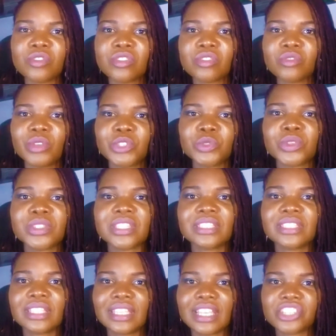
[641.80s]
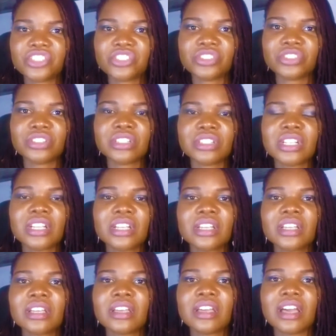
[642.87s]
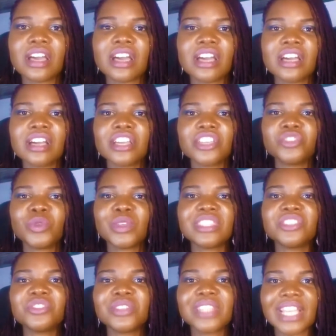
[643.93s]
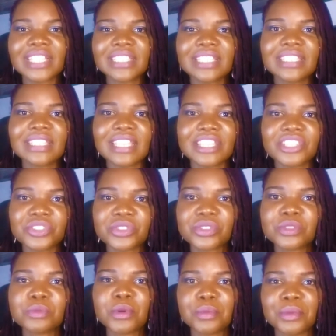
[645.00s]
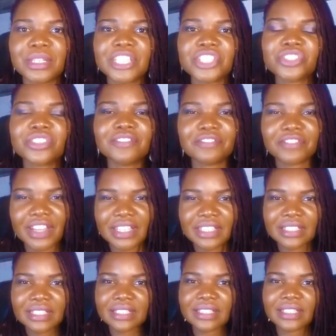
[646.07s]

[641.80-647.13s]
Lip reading: which was international, with United Nations Population Fund.